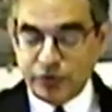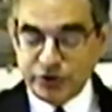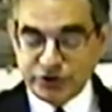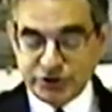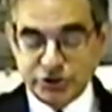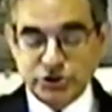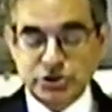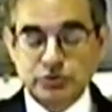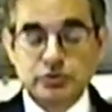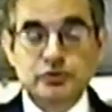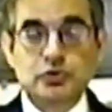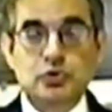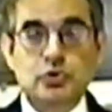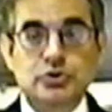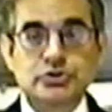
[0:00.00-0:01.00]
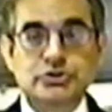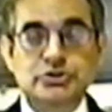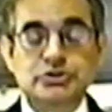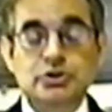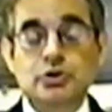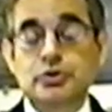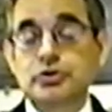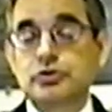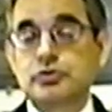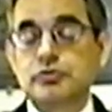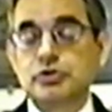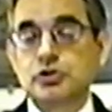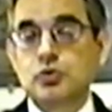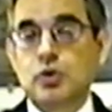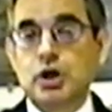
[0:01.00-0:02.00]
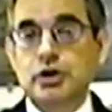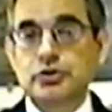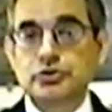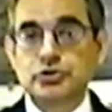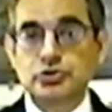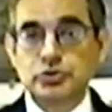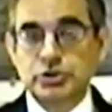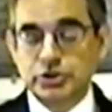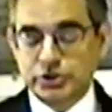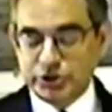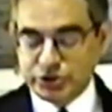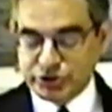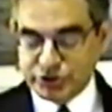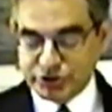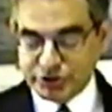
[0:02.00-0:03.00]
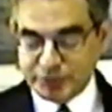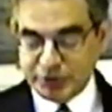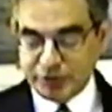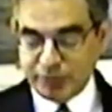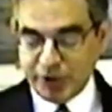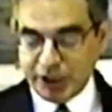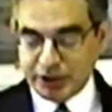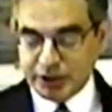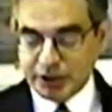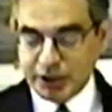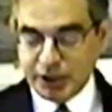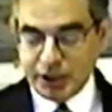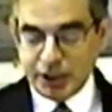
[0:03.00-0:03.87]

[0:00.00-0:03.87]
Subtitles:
This issue, of course, is going to require two conditions be met,